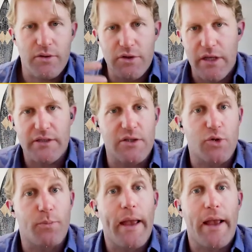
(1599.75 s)
Chinese
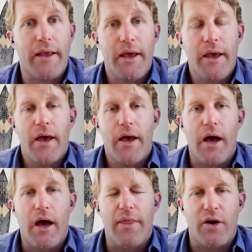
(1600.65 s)
Central Bank
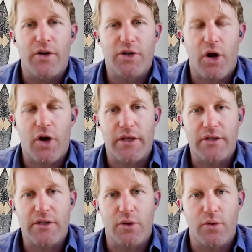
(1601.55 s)
that are
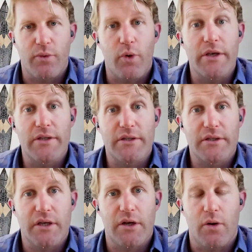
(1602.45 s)
starting to
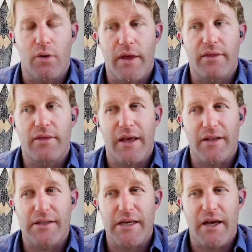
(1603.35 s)
voice,
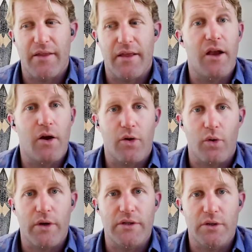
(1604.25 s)
that they are
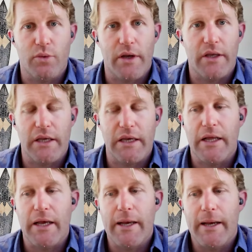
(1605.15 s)
going to
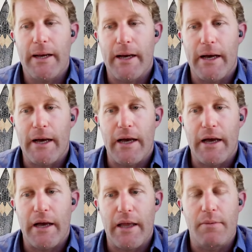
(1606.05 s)
regulate
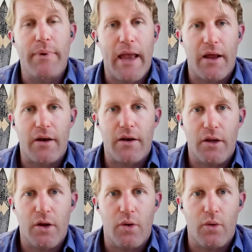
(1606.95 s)
and
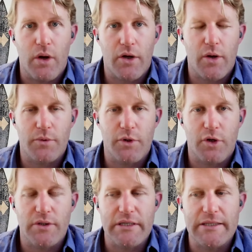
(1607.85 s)
ban,
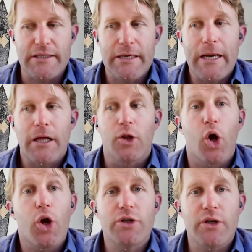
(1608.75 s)
cryptocurrencies,
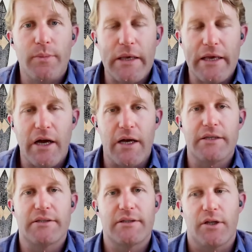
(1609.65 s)
largely
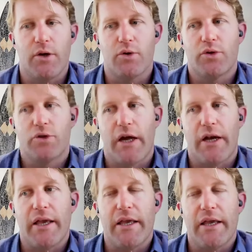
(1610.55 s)
because
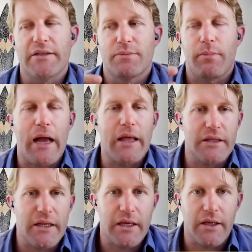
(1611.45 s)
China is
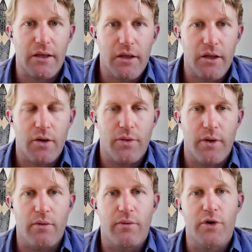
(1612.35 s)
piloting,
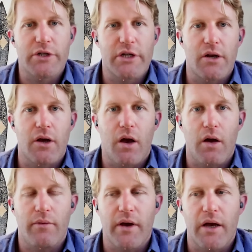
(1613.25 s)
their version
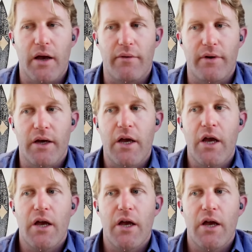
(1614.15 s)
of a